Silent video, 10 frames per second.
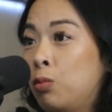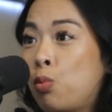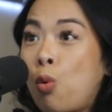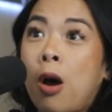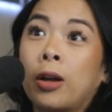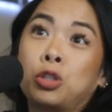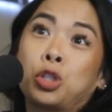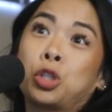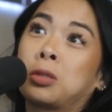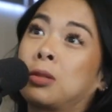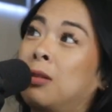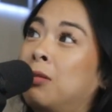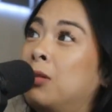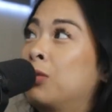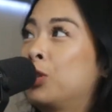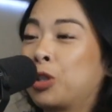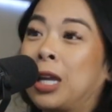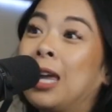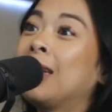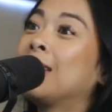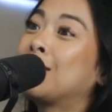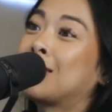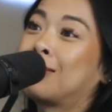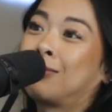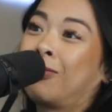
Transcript: Watch your kids,